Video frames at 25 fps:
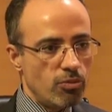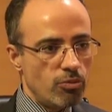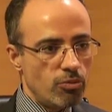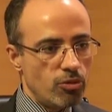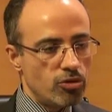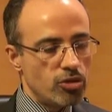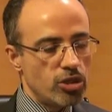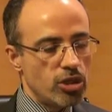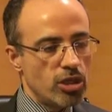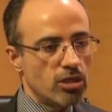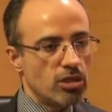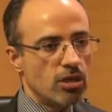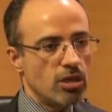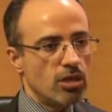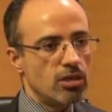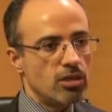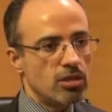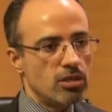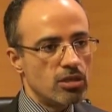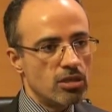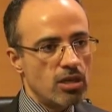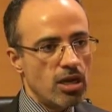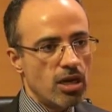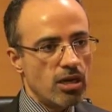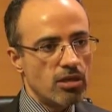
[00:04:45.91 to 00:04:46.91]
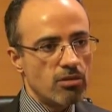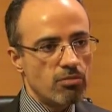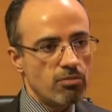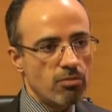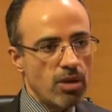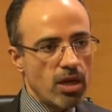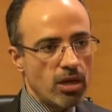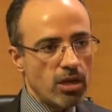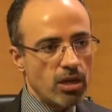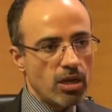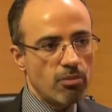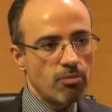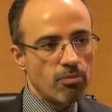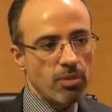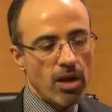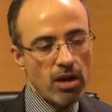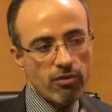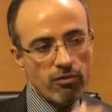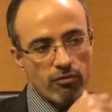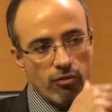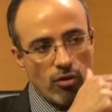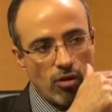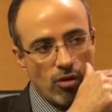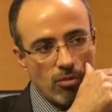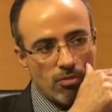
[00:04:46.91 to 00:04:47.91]
project our internet banking
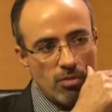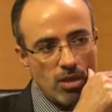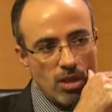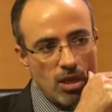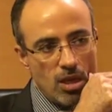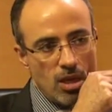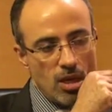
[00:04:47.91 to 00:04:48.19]
platform.